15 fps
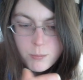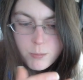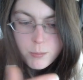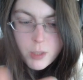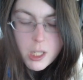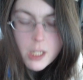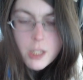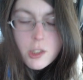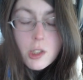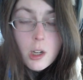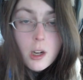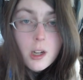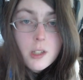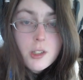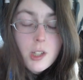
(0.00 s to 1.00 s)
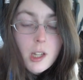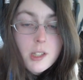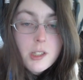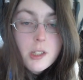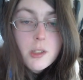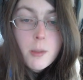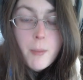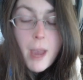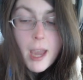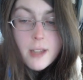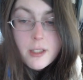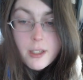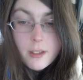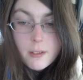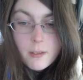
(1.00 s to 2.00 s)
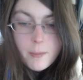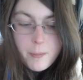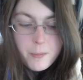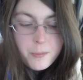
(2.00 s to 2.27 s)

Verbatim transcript: get in charge is such a bad deal,